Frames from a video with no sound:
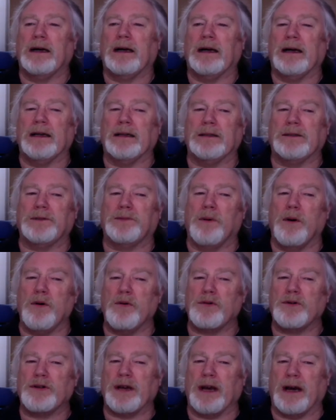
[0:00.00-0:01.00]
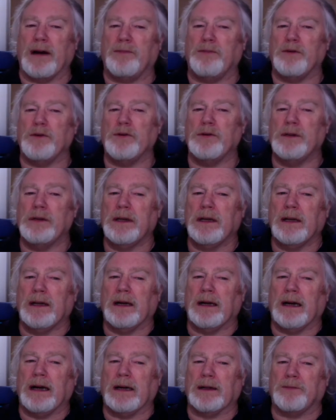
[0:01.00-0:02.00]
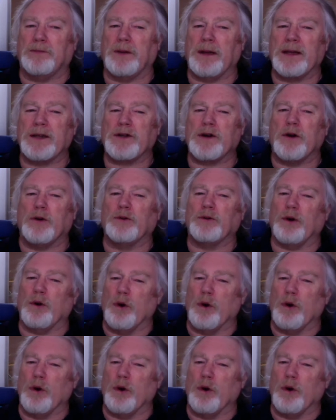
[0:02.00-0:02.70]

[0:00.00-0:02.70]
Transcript: a small chapel at a place called